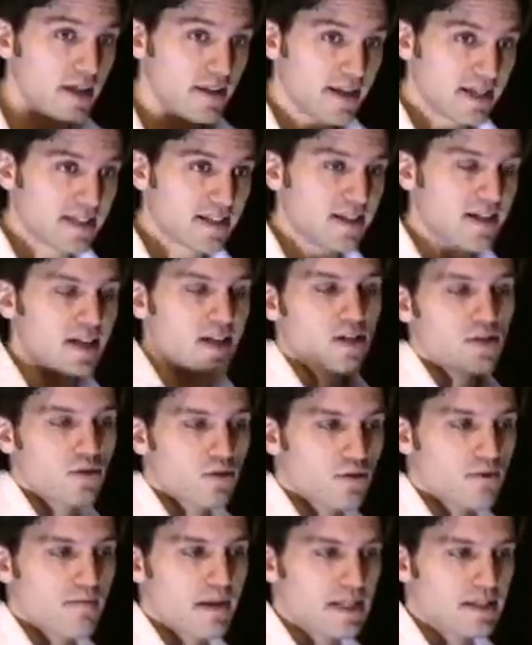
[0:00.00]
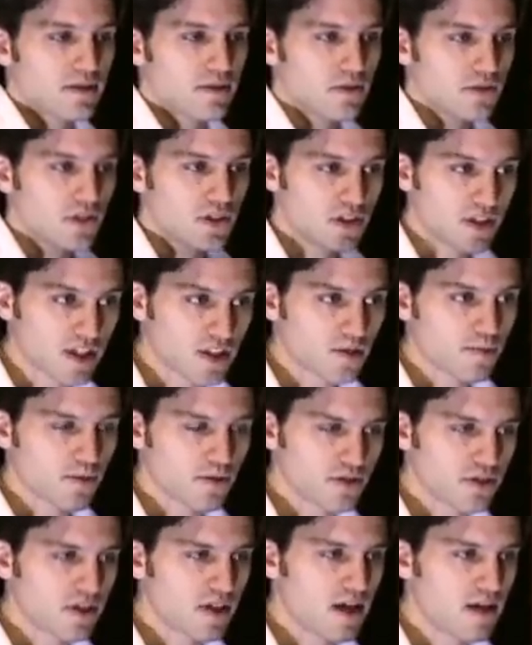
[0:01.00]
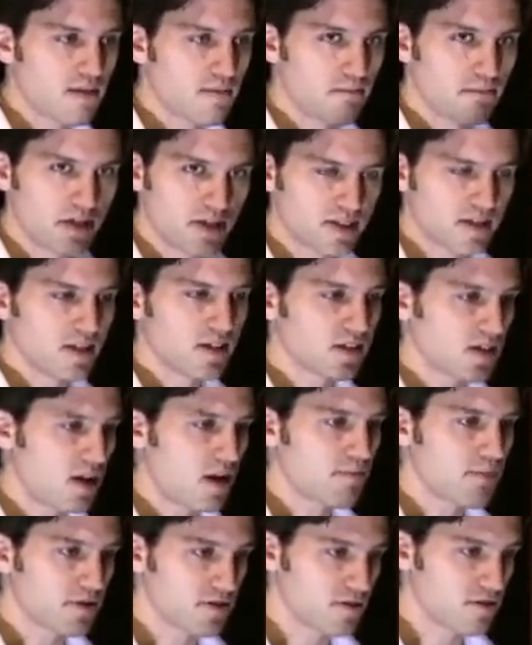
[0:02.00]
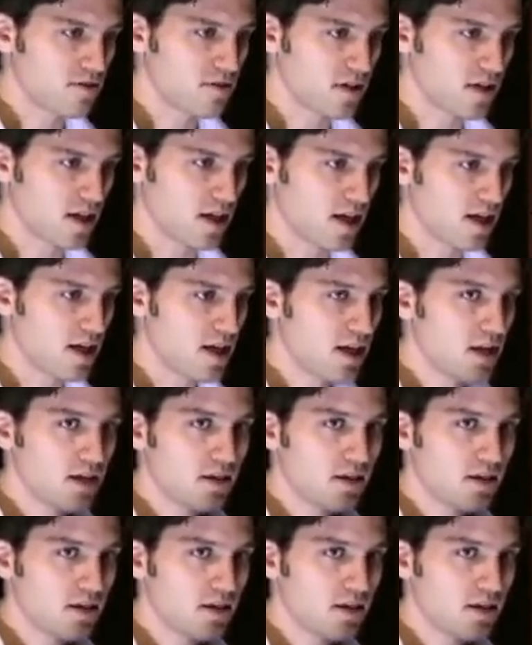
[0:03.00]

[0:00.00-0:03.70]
That's an incremental 6% business opportunity